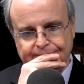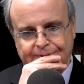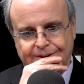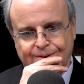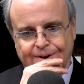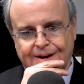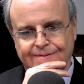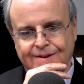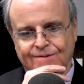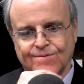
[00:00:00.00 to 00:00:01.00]
you have
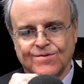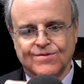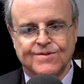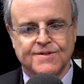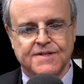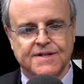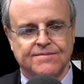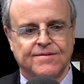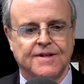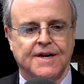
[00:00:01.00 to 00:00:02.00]
these rules that
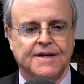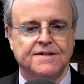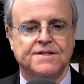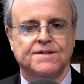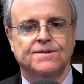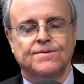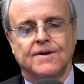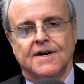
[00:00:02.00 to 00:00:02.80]
relate to